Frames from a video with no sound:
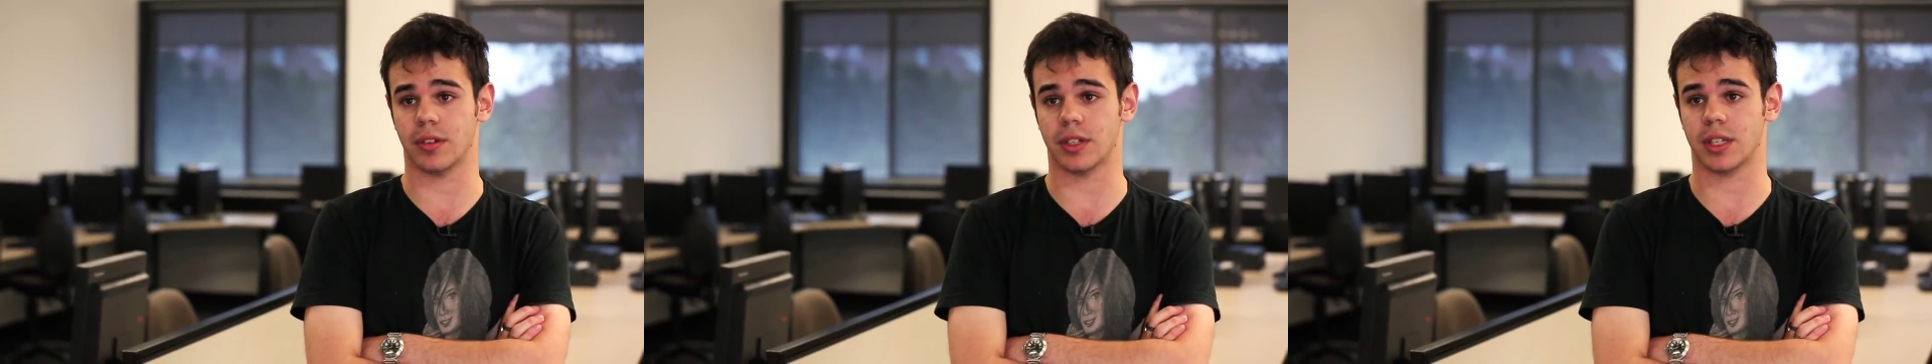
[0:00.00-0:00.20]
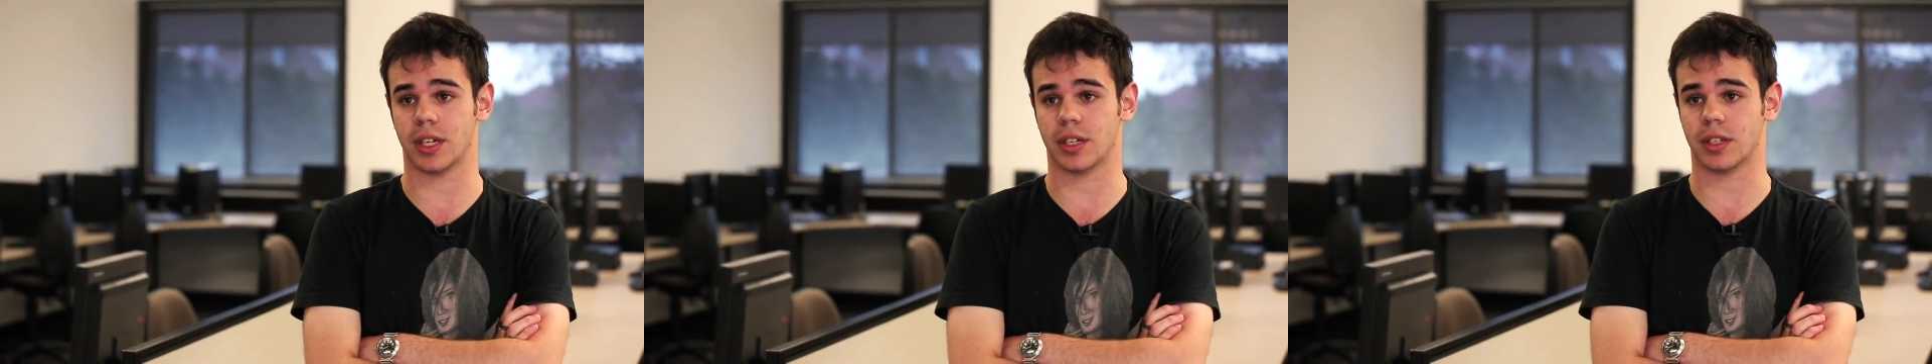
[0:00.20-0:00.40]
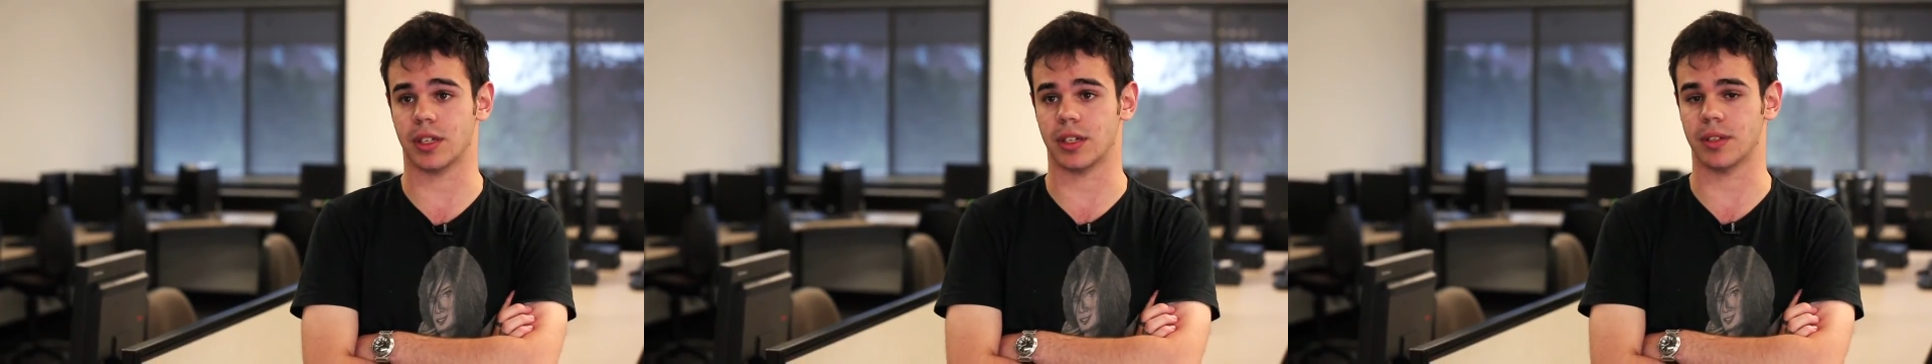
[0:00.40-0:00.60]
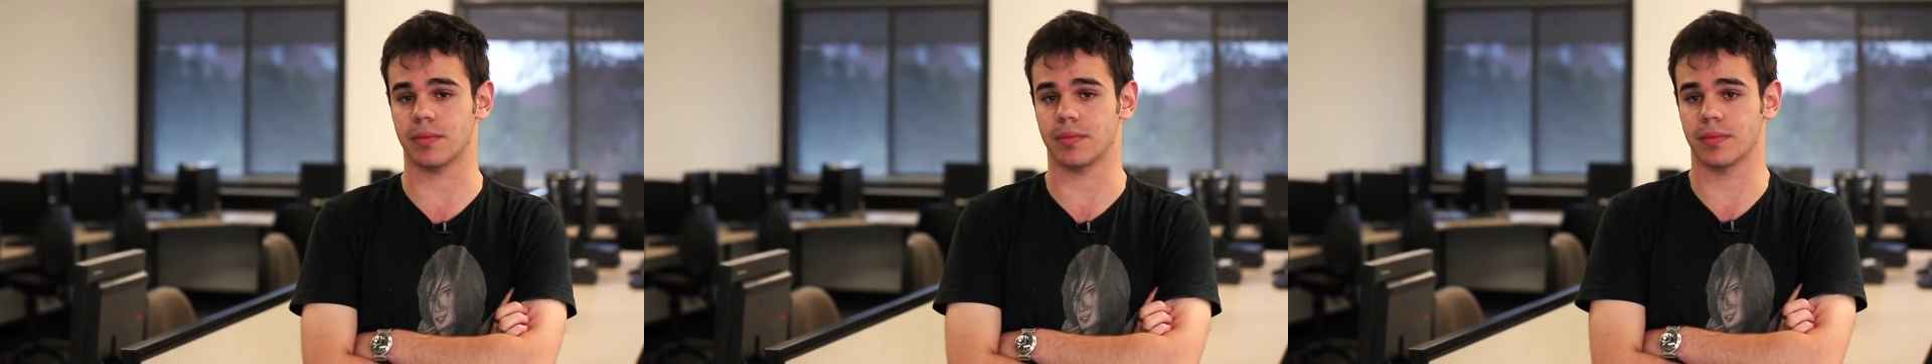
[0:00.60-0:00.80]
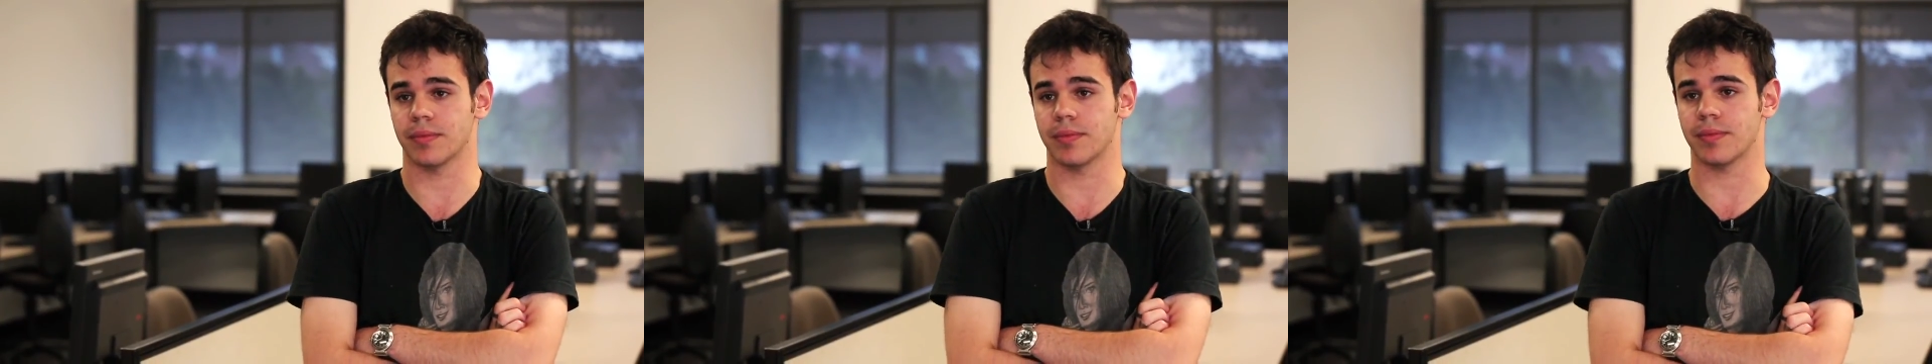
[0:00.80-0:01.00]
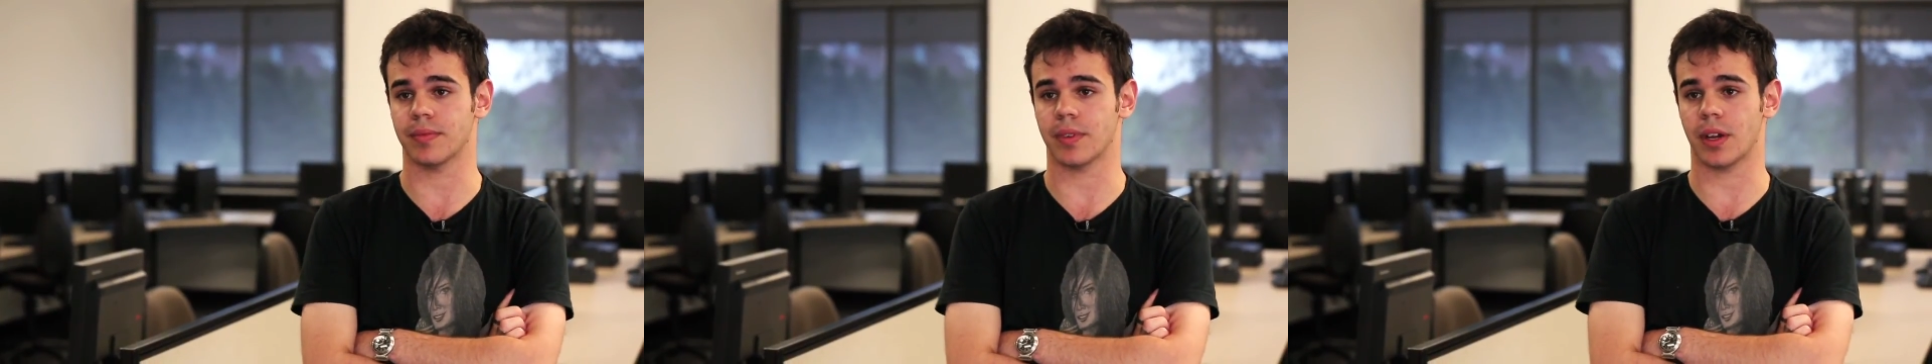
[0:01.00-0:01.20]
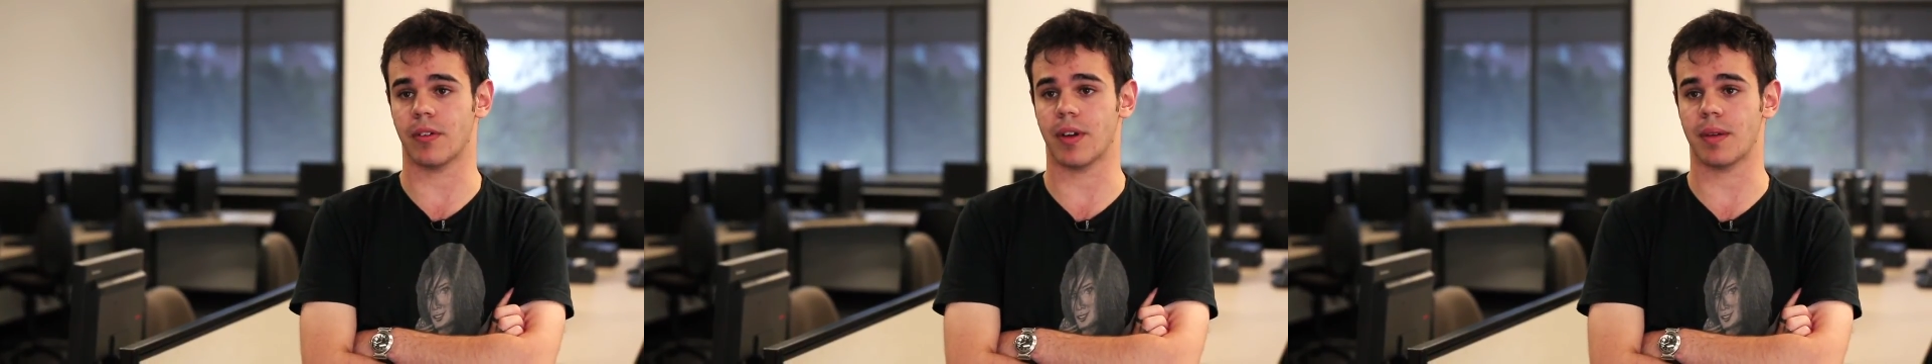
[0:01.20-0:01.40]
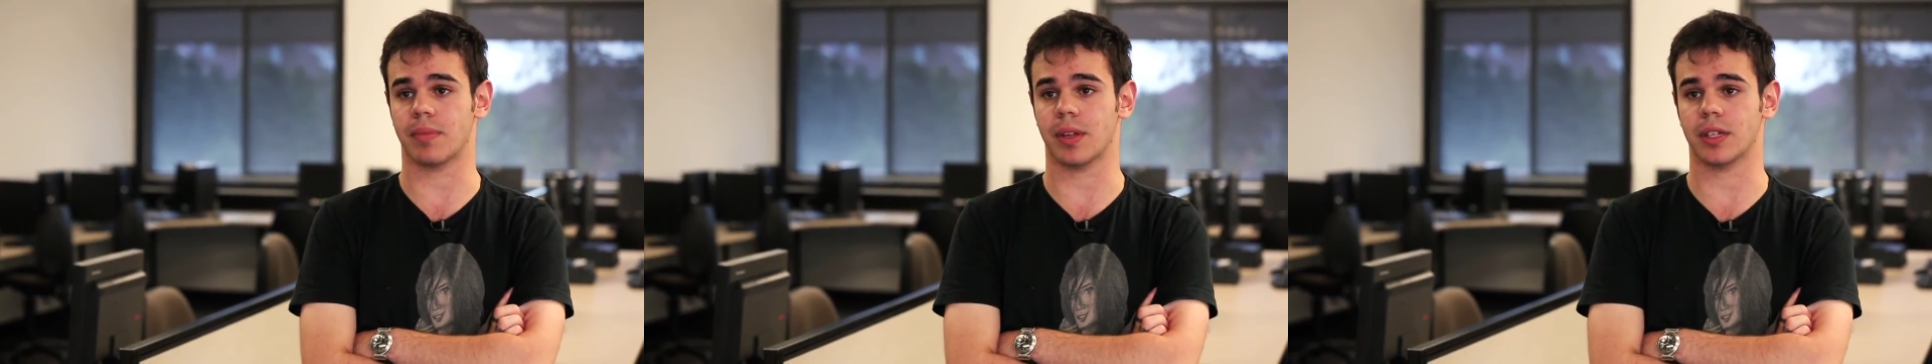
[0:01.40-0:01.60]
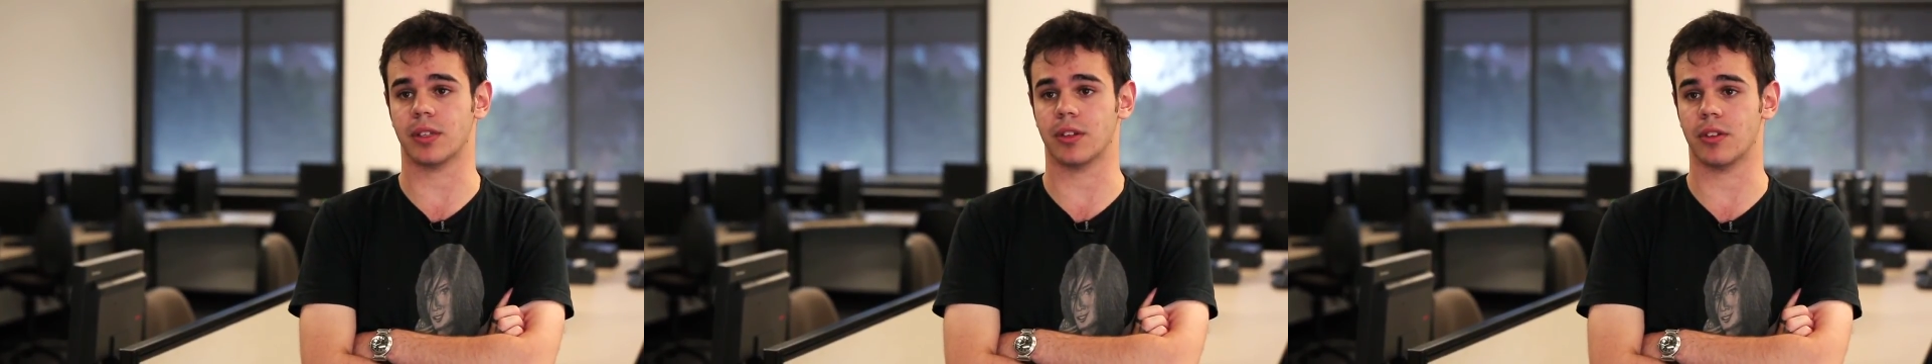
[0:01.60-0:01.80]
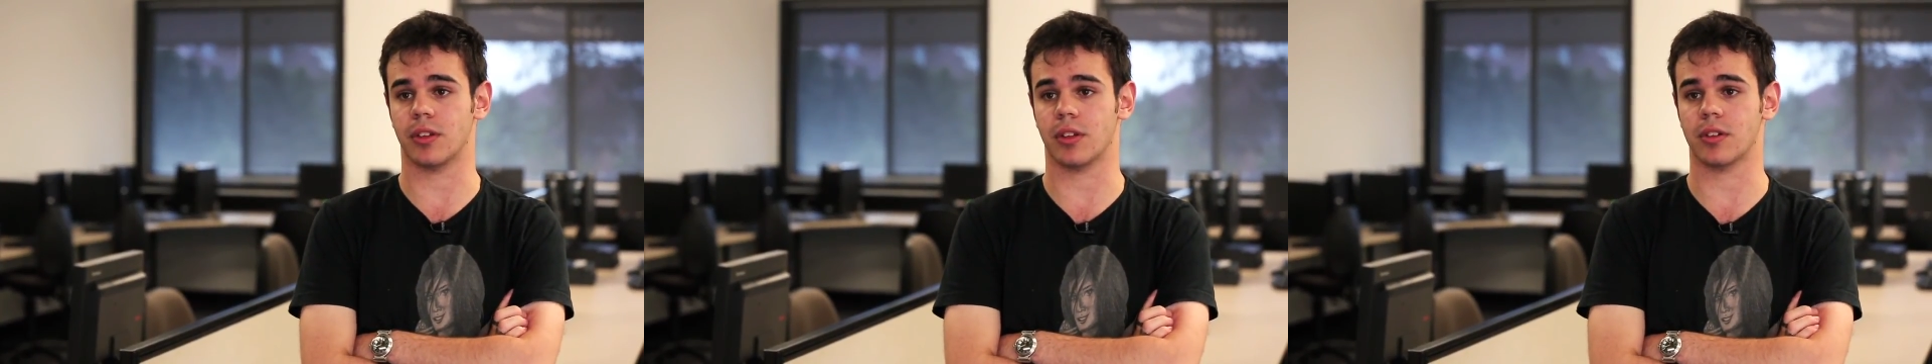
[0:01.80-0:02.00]
It's actually a great place to
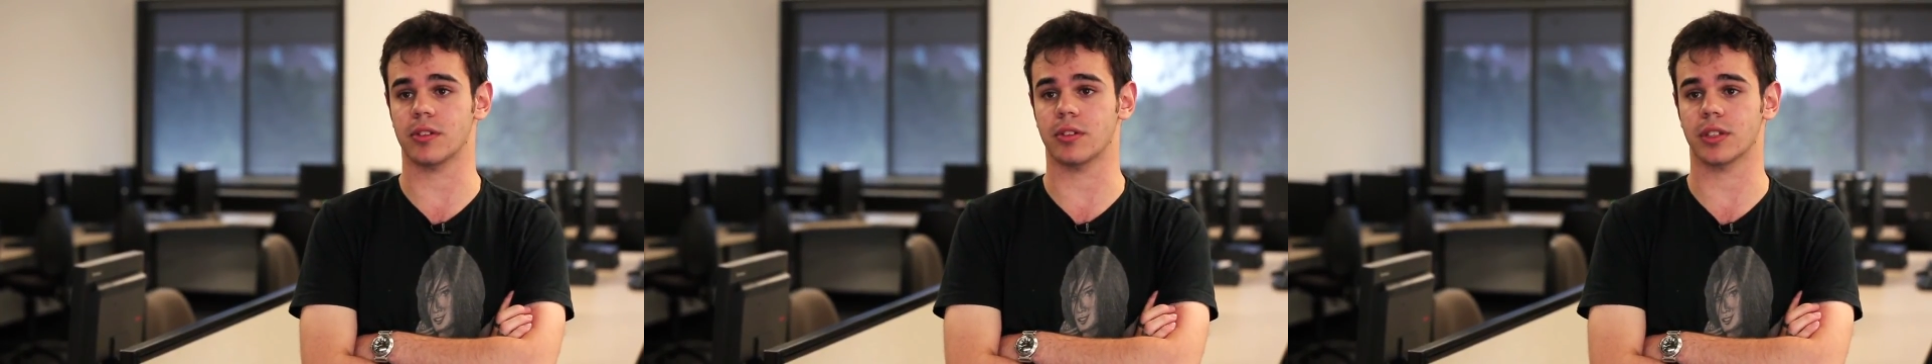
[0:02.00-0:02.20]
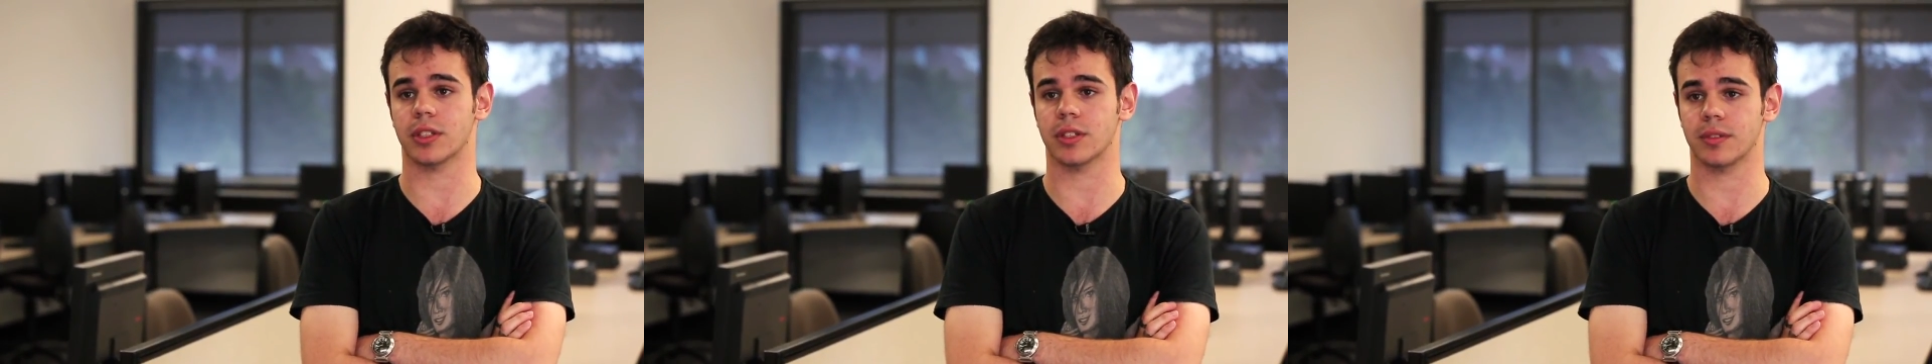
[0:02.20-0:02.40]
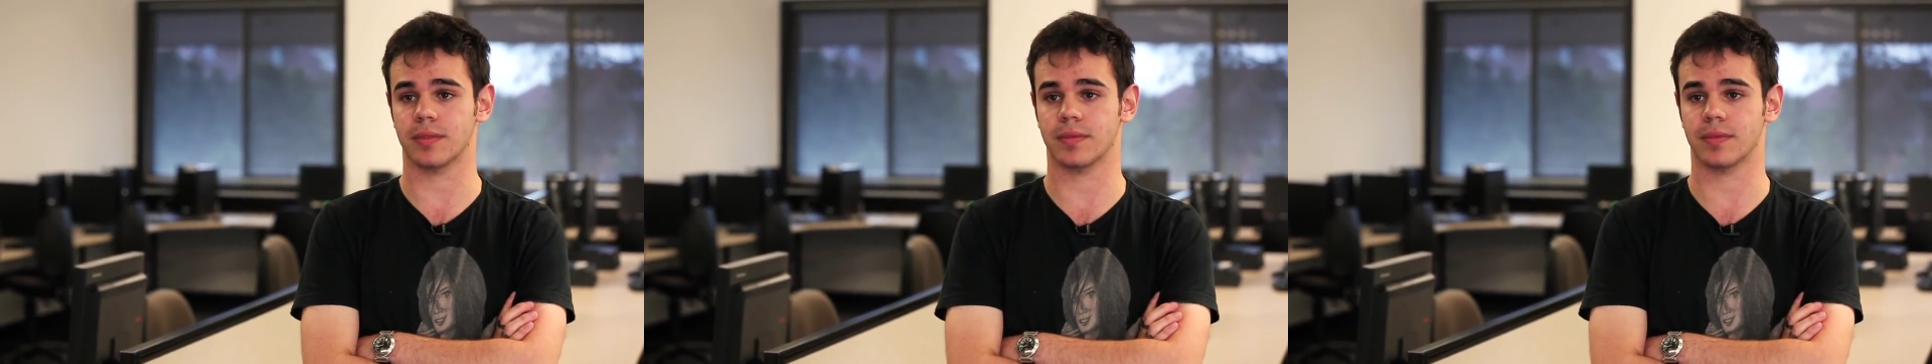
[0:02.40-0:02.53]
do the course.